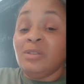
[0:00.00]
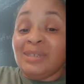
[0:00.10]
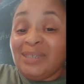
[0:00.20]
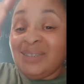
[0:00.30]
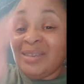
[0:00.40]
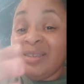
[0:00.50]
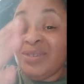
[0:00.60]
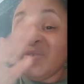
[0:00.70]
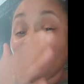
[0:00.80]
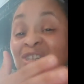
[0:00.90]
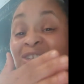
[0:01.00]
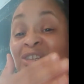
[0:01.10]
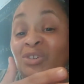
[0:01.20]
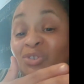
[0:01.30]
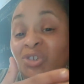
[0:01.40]
The sins of the
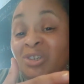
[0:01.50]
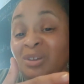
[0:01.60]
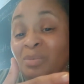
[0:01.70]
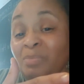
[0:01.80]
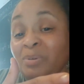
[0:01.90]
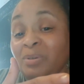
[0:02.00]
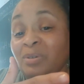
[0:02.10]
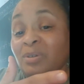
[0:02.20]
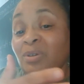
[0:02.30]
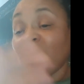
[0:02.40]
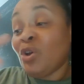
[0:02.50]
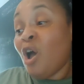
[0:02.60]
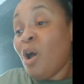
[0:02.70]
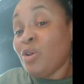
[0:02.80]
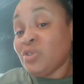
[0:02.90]
leadership
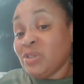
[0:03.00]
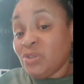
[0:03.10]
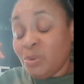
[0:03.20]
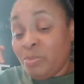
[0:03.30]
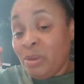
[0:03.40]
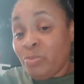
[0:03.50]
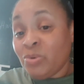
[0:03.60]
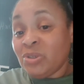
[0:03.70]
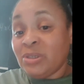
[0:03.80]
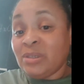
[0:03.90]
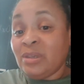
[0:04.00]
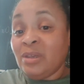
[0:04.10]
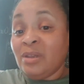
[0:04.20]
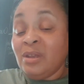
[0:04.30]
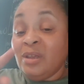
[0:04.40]
causes the people to sin.